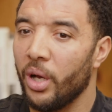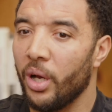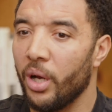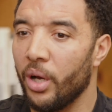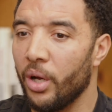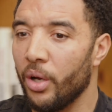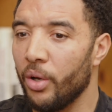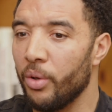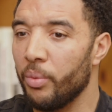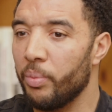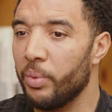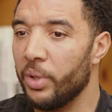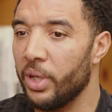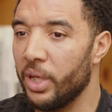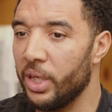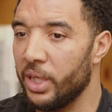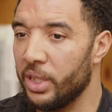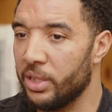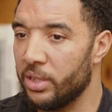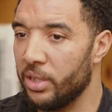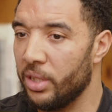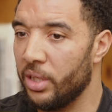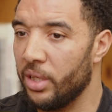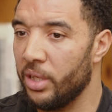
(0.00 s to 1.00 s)
I hope that
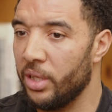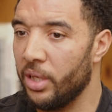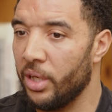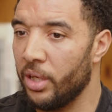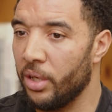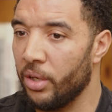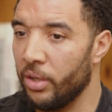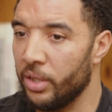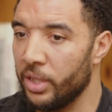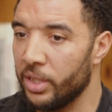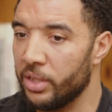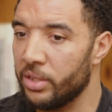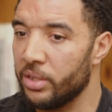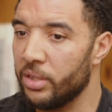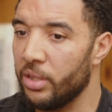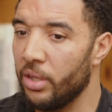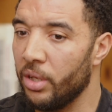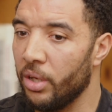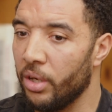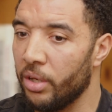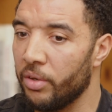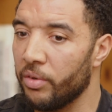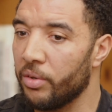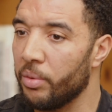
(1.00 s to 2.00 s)
it's an honest
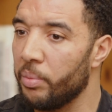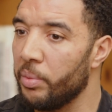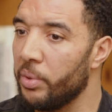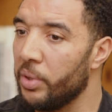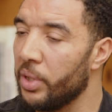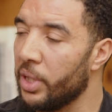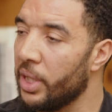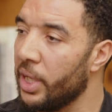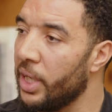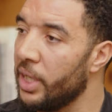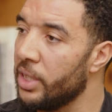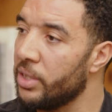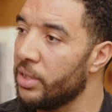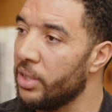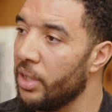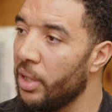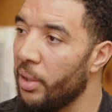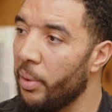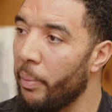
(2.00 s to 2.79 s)
line of communication